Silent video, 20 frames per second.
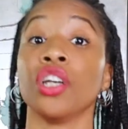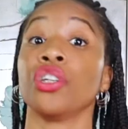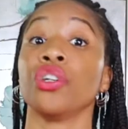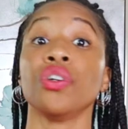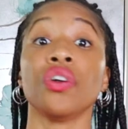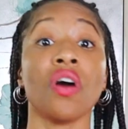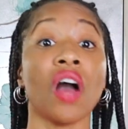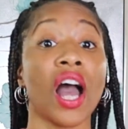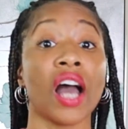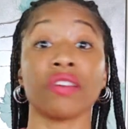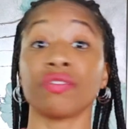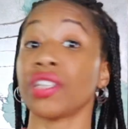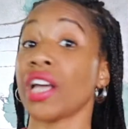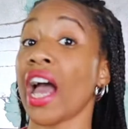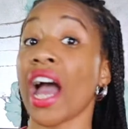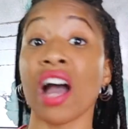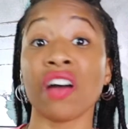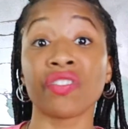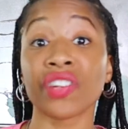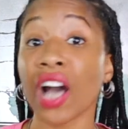You don't have to
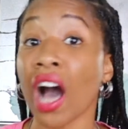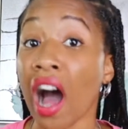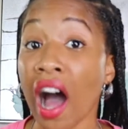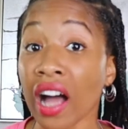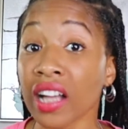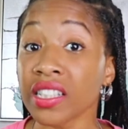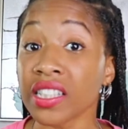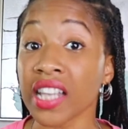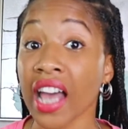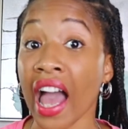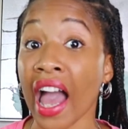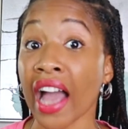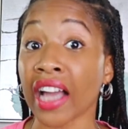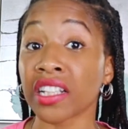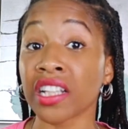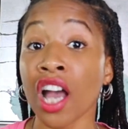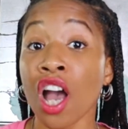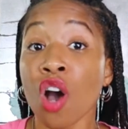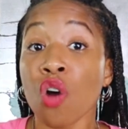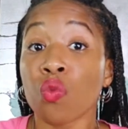have
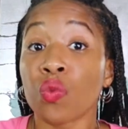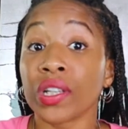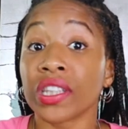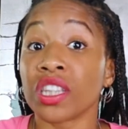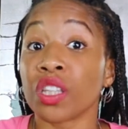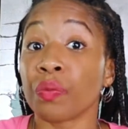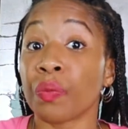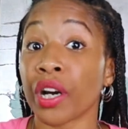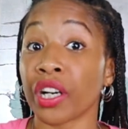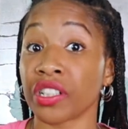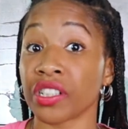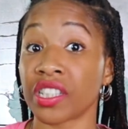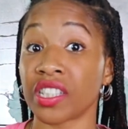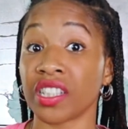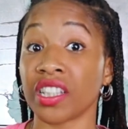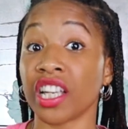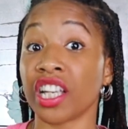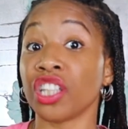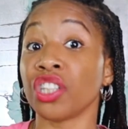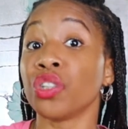contact with the
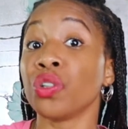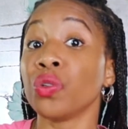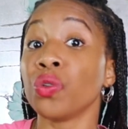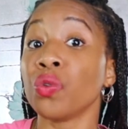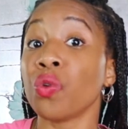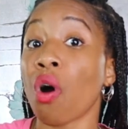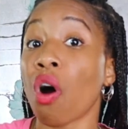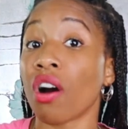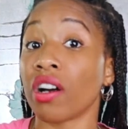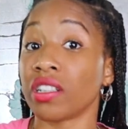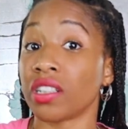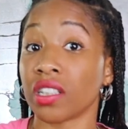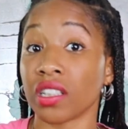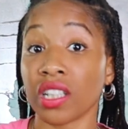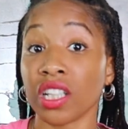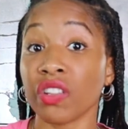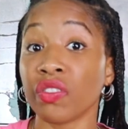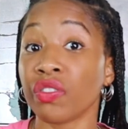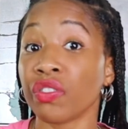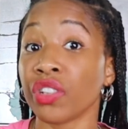person that you are
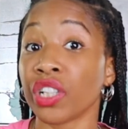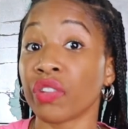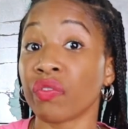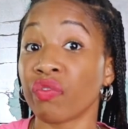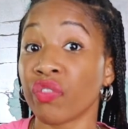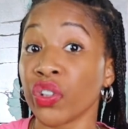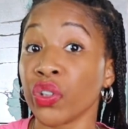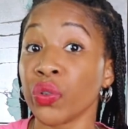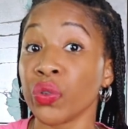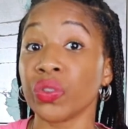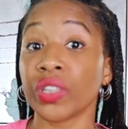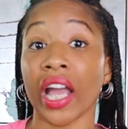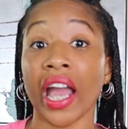delivering food.